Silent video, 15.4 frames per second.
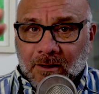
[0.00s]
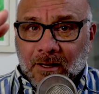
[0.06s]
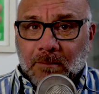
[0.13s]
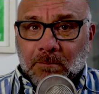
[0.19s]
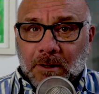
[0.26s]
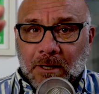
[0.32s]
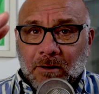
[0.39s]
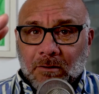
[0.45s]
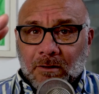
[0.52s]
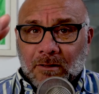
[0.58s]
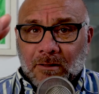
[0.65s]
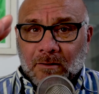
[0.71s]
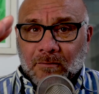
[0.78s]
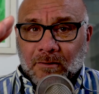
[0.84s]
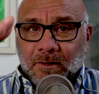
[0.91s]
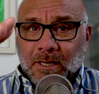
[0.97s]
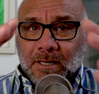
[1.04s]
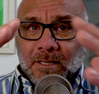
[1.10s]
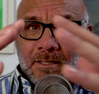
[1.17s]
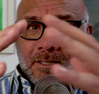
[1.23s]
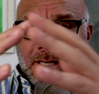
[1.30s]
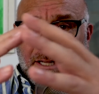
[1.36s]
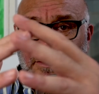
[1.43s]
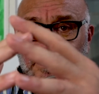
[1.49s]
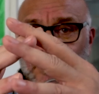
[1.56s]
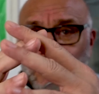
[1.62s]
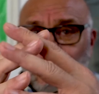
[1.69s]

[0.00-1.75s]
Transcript: the appearance of things and the